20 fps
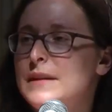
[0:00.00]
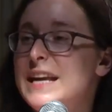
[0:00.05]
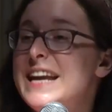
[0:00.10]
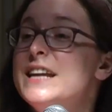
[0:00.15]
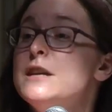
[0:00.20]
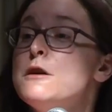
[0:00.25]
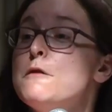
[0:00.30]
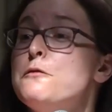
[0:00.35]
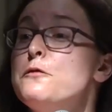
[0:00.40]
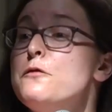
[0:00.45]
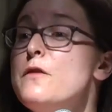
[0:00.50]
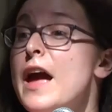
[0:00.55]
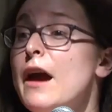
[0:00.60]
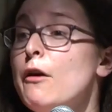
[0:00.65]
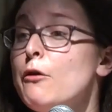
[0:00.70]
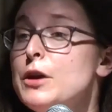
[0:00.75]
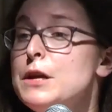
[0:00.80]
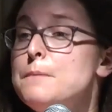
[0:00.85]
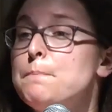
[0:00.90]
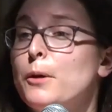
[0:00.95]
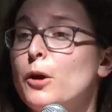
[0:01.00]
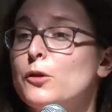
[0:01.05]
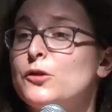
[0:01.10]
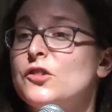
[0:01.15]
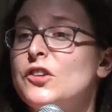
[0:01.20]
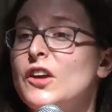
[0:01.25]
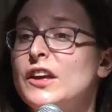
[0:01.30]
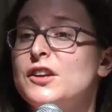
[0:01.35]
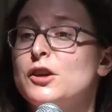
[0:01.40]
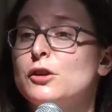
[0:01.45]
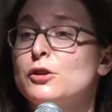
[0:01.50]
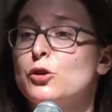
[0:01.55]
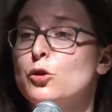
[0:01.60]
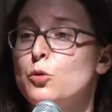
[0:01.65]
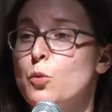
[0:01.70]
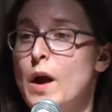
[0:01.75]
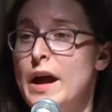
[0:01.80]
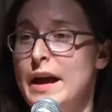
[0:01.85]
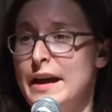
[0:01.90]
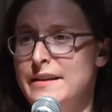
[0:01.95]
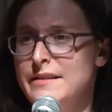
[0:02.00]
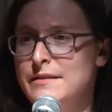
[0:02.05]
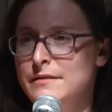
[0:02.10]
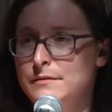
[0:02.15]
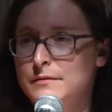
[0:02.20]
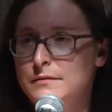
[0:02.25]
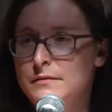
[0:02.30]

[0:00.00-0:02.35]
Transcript: in a very particular way.